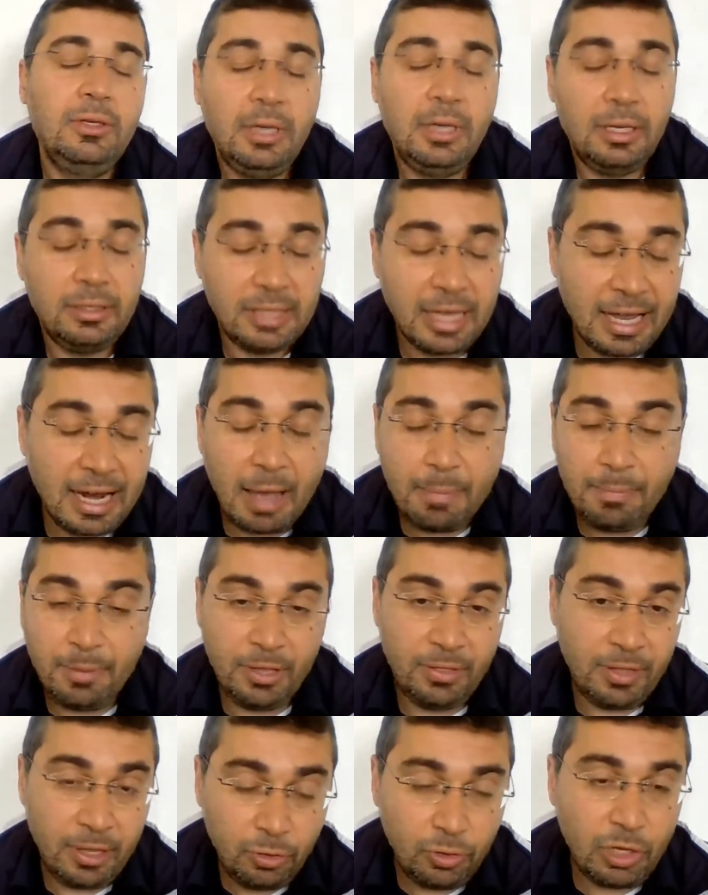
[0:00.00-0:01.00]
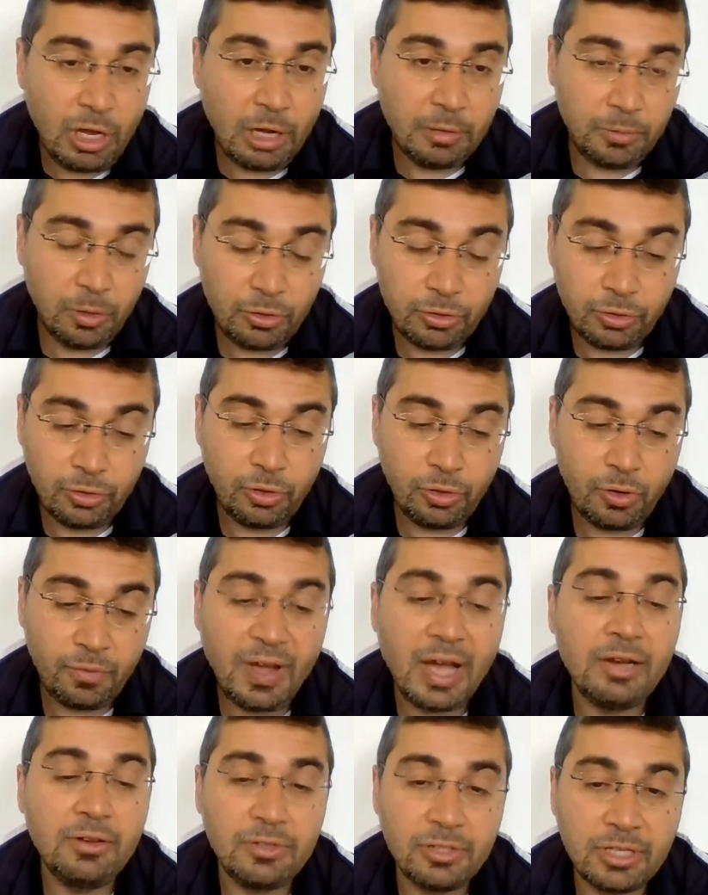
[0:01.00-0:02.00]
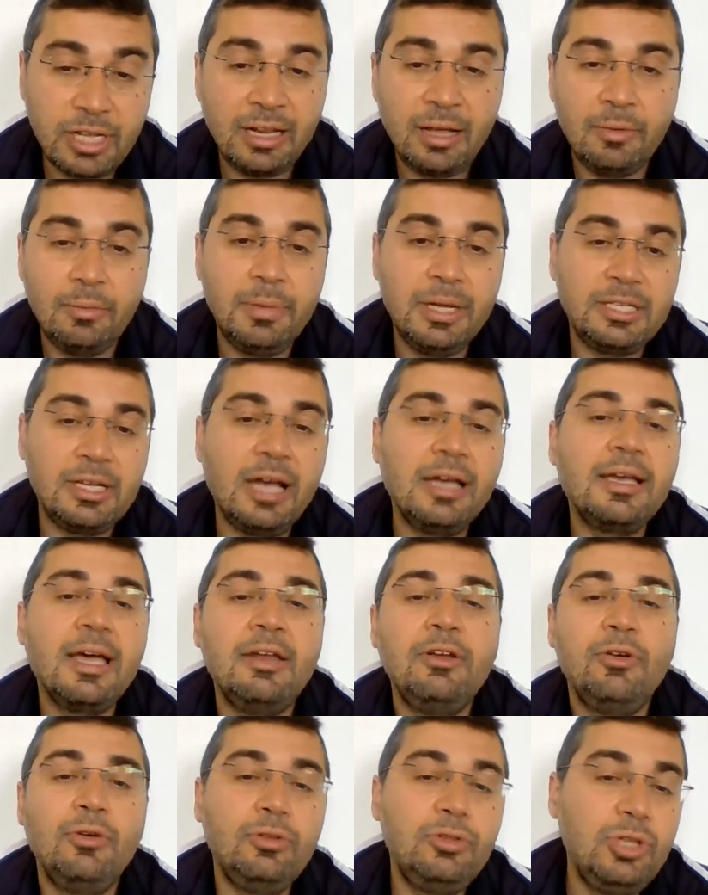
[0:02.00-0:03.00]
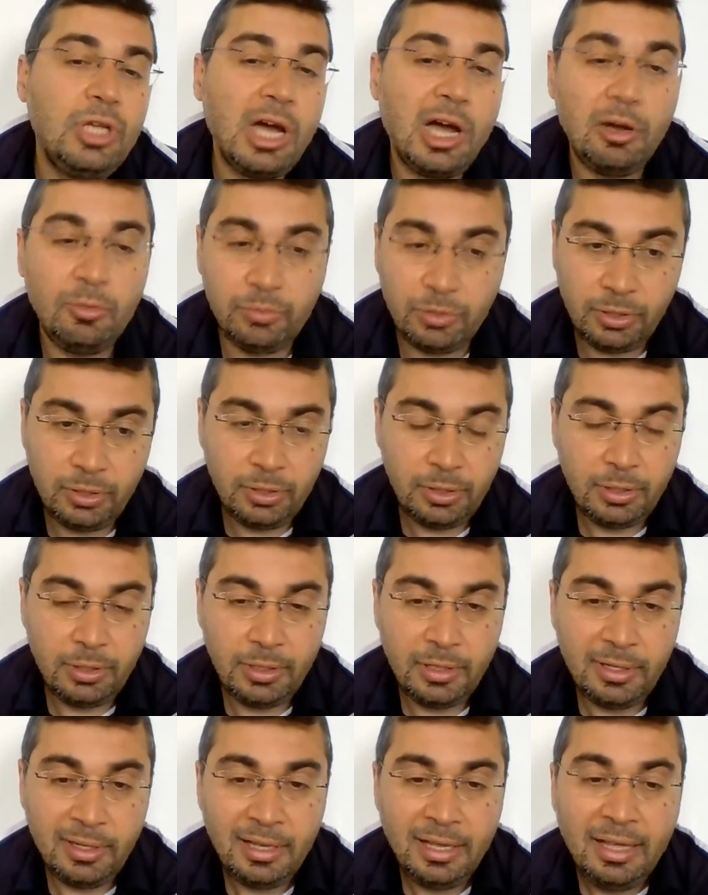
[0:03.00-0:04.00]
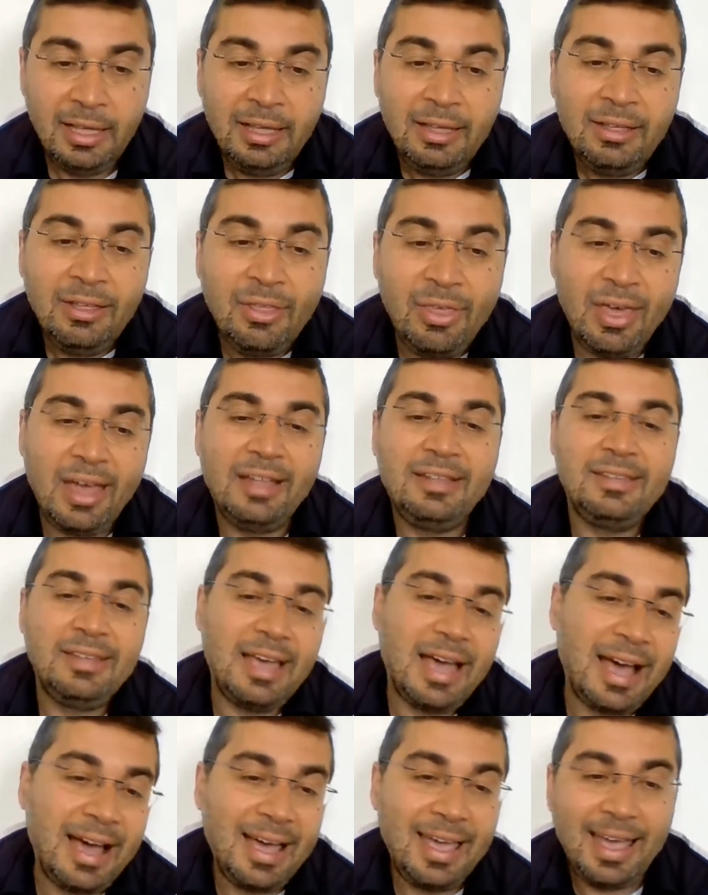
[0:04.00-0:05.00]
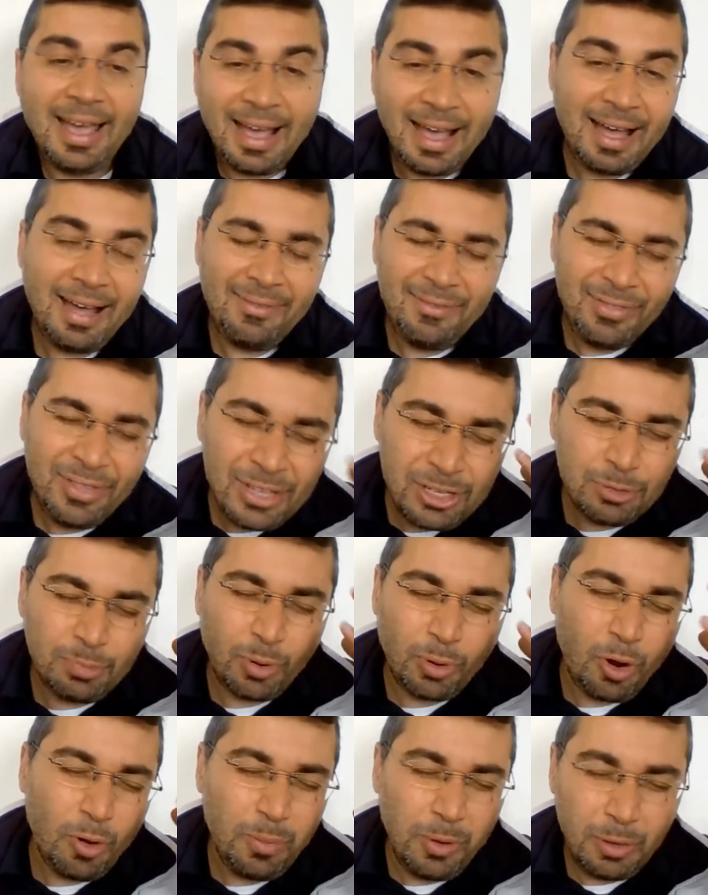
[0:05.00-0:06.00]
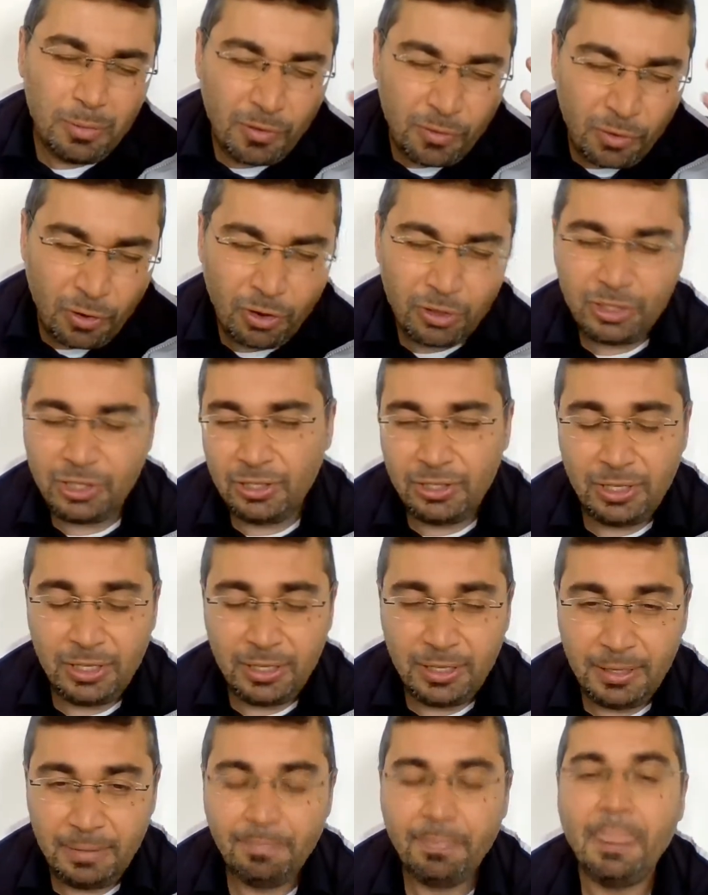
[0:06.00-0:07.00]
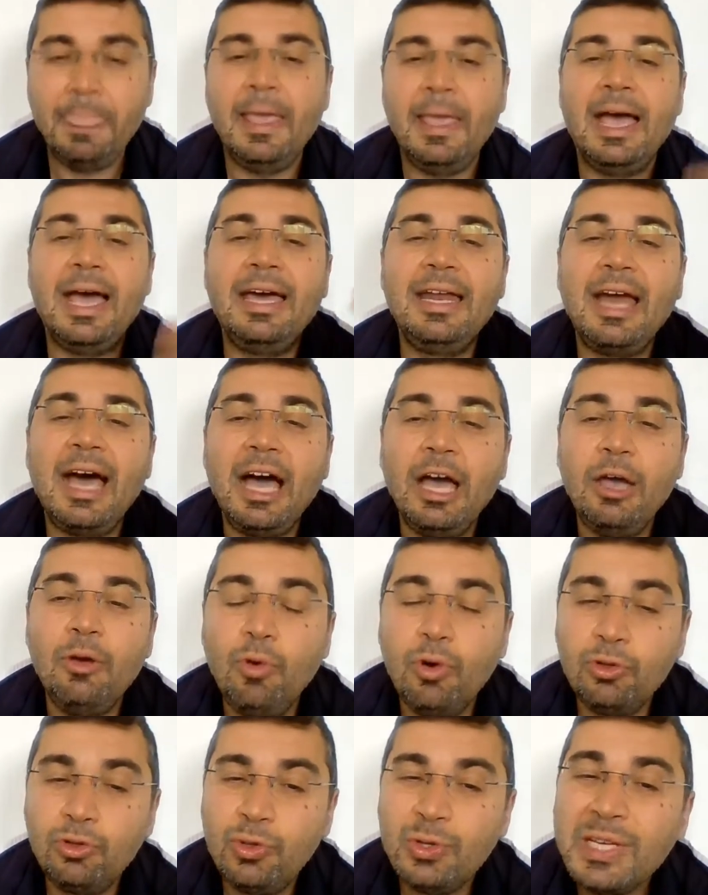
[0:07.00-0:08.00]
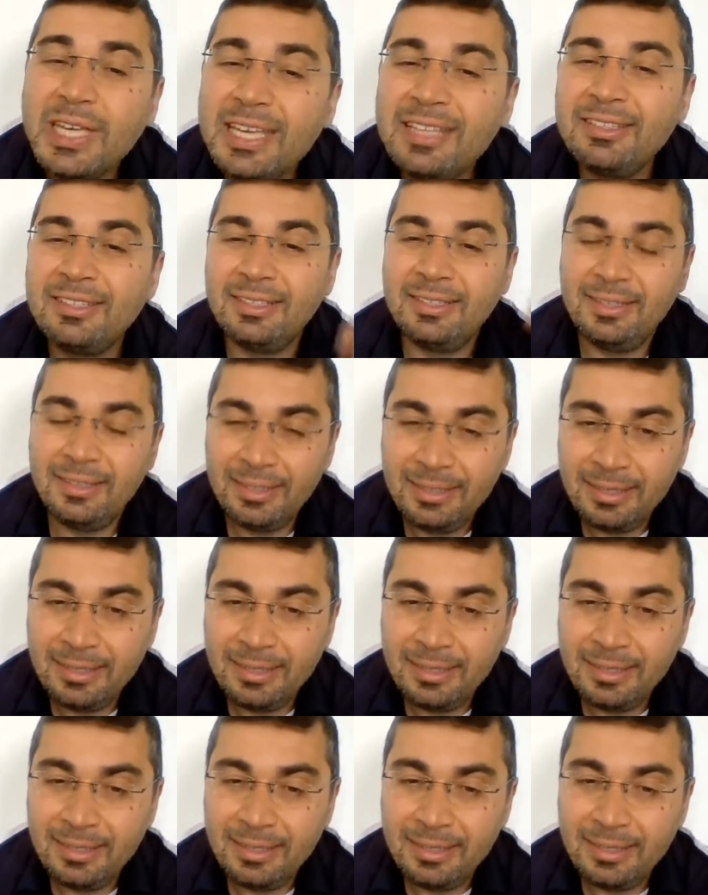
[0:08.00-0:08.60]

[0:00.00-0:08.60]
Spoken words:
It can happen that you doubt also your values, can happen. But I cannot doubt that I have this problem of OCD and I want to get